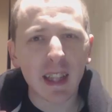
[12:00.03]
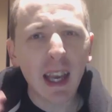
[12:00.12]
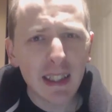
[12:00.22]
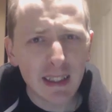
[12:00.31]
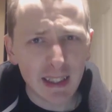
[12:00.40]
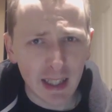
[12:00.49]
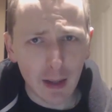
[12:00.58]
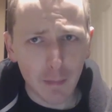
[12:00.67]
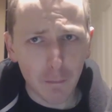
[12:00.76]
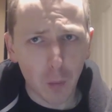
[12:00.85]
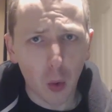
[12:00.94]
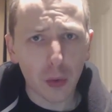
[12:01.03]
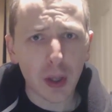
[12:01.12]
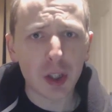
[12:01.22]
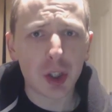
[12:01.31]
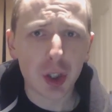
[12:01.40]
stated it
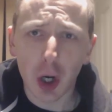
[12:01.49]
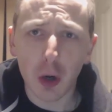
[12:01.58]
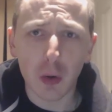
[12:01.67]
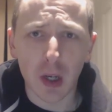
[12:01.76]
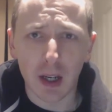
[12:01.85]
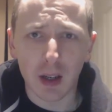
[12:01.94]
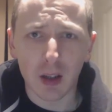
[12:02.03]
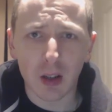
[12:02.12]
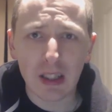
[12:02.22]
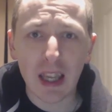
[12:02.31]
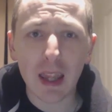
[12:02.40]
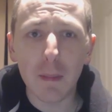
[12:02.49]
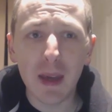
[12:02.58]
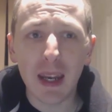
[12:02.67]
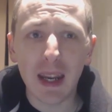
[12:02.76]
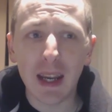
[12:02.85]
more than shown it, because at the
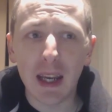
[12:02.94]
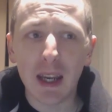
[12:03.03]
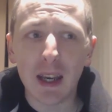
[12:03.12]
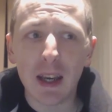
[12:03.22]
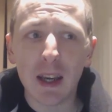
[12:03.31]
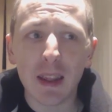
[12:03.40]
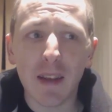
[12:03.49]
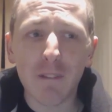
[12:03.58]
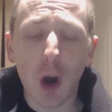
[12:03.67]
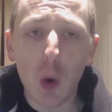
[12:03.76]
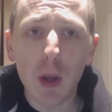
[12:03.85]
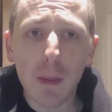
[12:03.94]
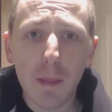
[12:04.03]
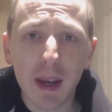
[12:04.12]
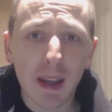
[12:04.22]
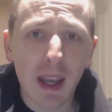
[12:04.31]
minute they've
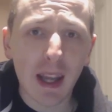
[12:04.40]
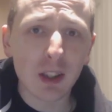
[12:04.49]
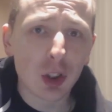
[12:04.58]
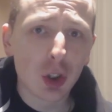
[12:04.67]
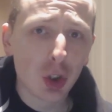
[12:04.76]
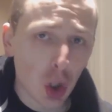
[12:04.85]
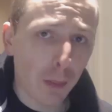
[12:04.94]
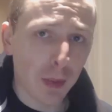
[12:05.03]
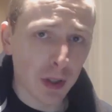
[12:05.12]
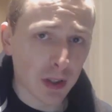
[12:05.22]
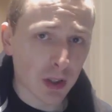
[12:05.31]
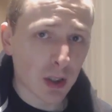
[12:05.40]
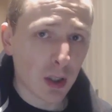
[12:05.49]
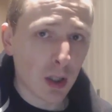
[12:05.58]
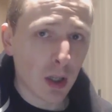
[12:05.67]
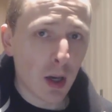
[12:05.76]
only been against jobbers.